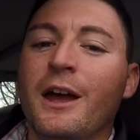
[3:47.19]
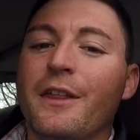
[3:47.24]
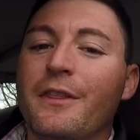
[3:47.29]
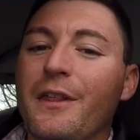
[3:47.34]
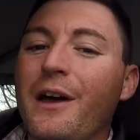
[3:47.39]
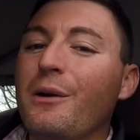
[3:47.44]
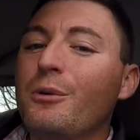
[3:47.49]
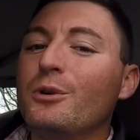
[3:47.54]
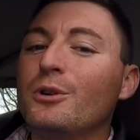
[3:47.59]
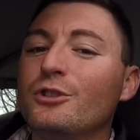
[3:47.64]

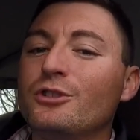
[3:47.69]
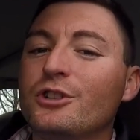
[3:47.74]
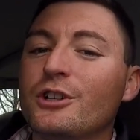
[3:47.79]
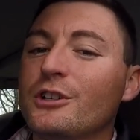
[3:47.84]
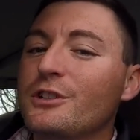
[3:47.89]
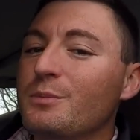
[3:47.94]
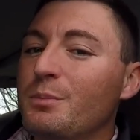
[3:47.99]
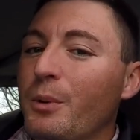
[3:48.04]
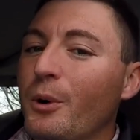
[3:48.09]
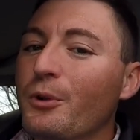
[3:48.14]
that will
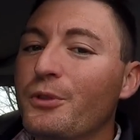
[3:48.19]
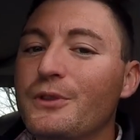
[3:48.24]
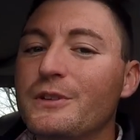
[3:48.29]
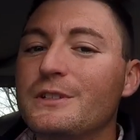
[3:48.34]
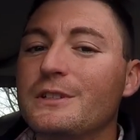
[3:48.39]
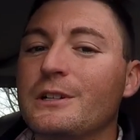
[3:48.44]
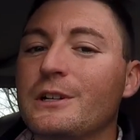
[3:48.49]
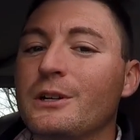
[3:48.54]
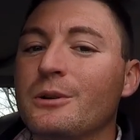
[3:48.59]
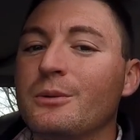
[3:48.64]
adjust both the
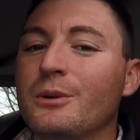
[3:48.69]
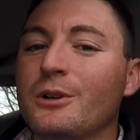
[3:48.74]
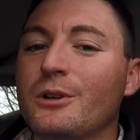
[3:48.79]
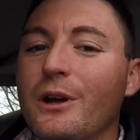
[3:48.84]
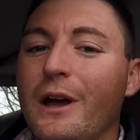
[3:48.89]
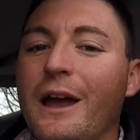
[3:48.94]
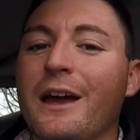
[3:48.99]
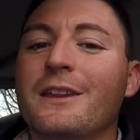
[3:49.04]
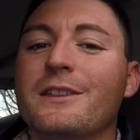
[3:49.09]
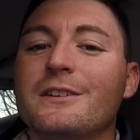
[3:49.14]
steering wheel
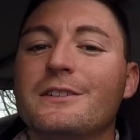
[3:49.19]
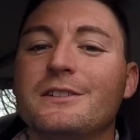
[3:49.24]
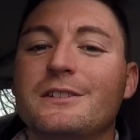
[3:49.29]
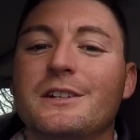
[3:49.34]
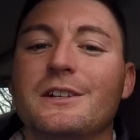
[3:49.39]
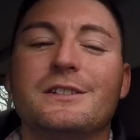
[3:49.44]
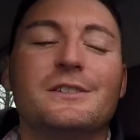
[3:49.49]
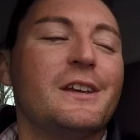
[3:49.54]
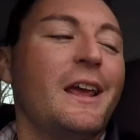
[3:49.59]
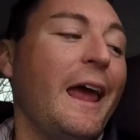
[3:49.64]
and the
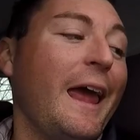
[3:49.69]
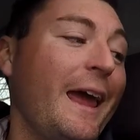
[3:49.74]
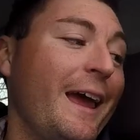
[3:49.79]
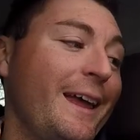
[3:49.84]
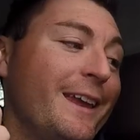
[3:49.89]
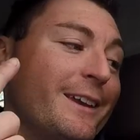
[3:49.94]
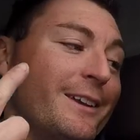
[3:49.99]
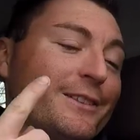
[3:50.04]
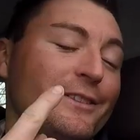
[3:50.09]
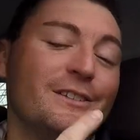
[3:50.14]
seats
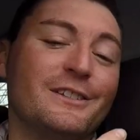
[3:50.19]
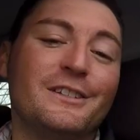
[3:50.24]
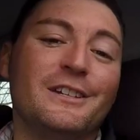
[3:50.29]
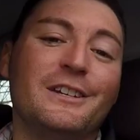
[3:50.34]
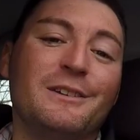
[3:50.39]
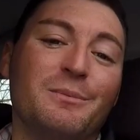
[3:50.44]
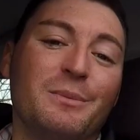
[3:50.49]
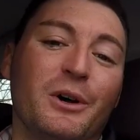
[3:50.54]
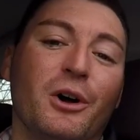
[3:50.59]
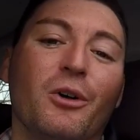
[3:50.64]
and the
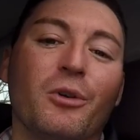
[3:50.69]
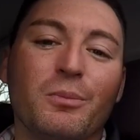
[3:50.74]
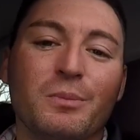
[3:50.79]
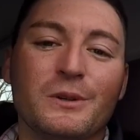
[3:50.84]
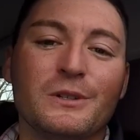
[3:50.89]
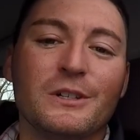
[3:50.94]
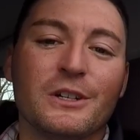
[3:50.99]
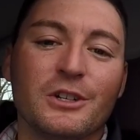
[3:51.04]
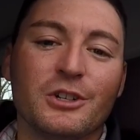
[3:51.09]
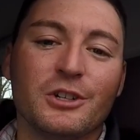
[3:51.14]
seat belt
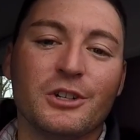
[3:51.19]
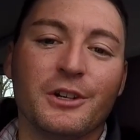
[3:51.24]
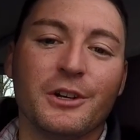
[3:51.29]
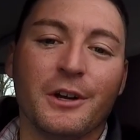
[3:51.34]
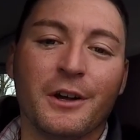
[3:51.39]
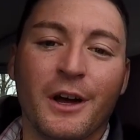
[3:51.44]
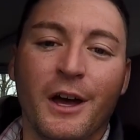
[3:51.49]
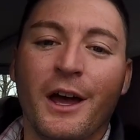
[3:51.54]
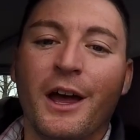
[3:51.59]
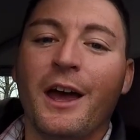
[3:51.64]
position,